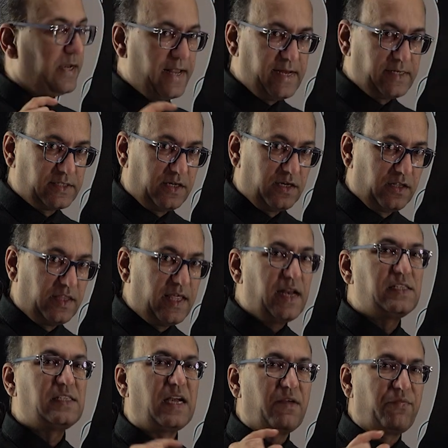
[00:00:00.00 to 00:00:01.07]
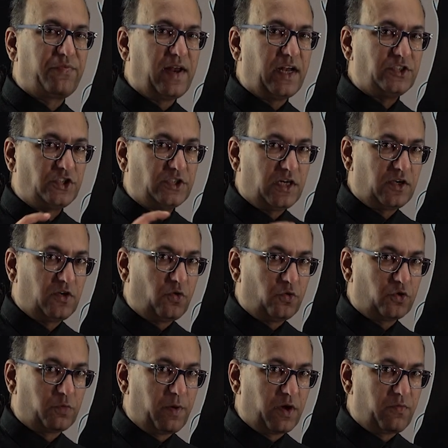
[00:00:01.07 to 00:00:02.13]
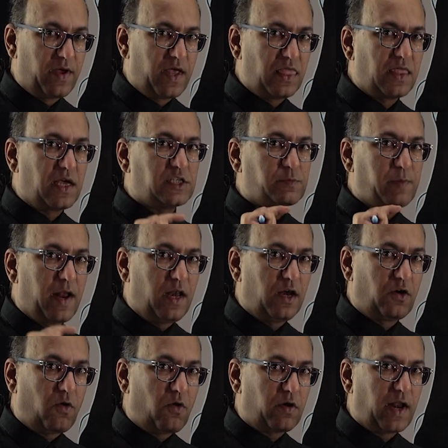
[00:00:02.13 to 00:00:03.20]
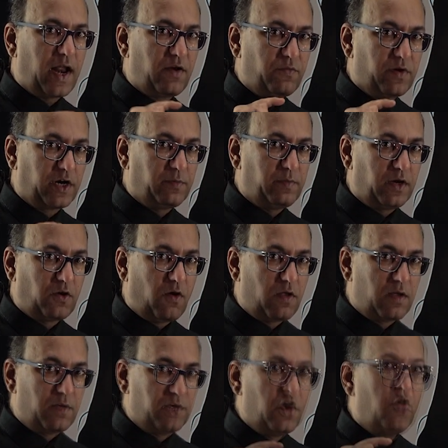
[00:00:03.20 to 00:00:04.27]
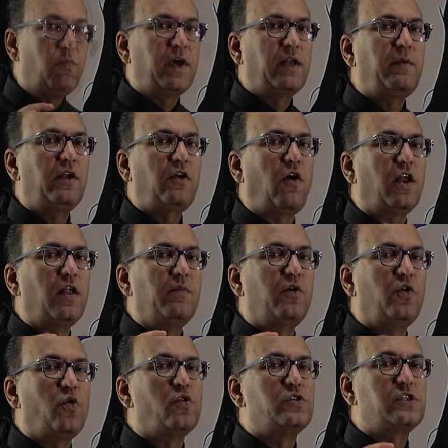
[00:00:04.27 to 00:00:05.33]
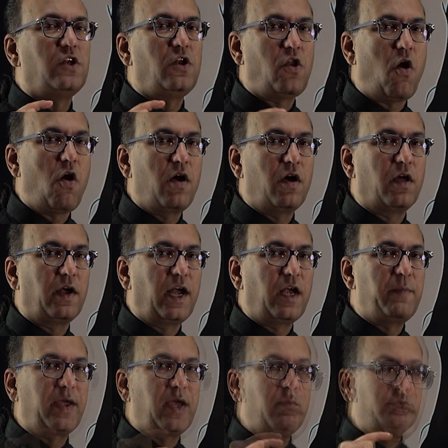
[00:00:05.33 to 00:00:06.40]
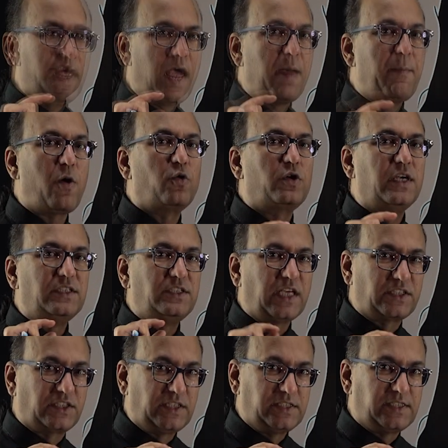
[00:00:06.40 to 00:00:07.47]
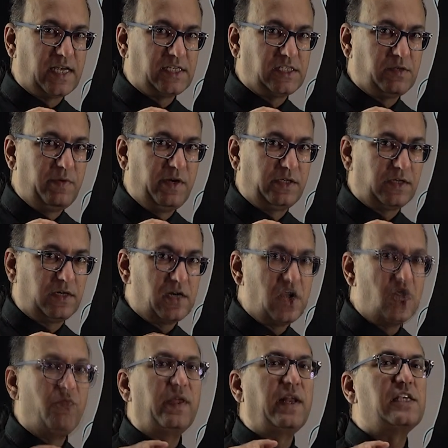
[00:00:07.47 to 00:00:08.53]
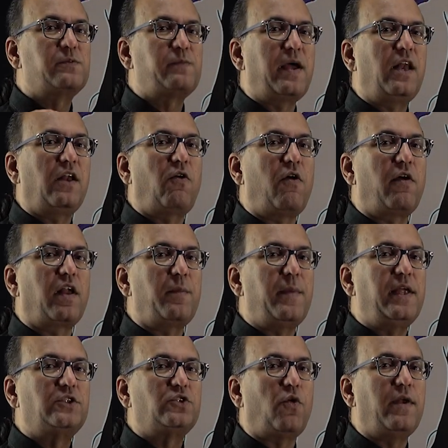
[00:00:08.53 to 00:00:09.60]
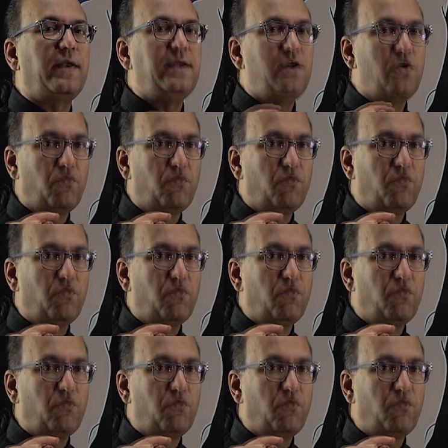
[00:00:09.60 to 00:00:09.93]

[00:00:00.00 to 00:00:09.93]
later, there is a differential growth between the spinal cord and vertebral column. Vertebral column grows longer. It becomes about 60 centimeter, whereas spinal cord remains only